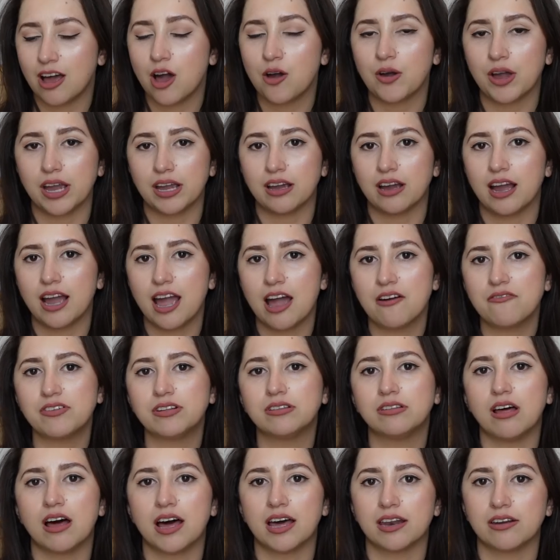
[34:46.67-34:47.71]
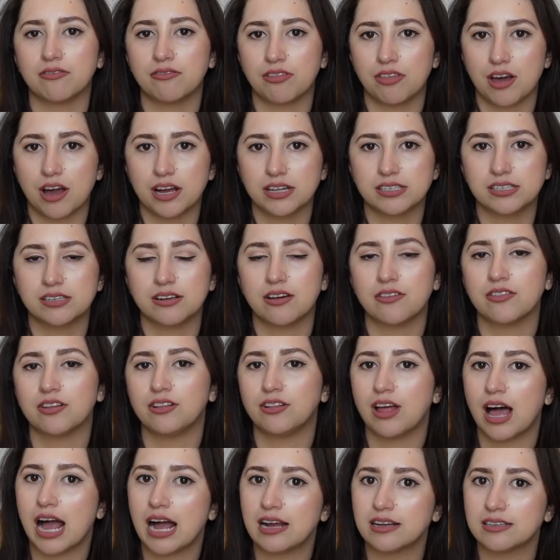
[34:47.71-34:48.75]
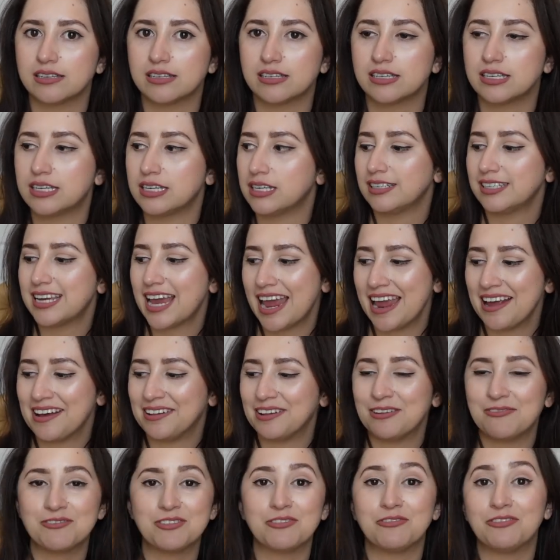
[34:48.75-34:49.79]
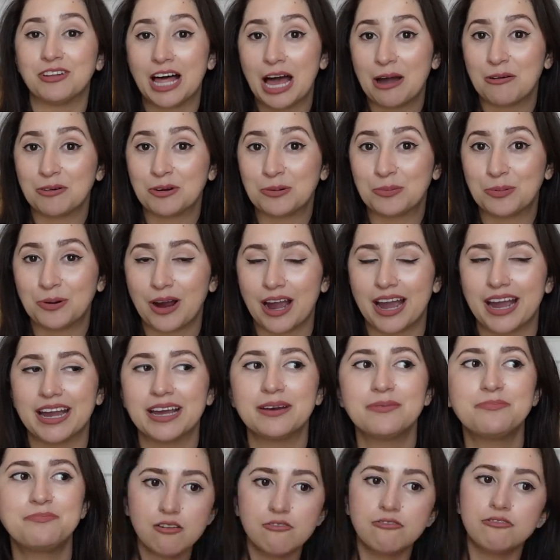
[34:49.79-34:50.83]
Okay, I have a lot of thoughts on The Last Tale of the Flower Bride.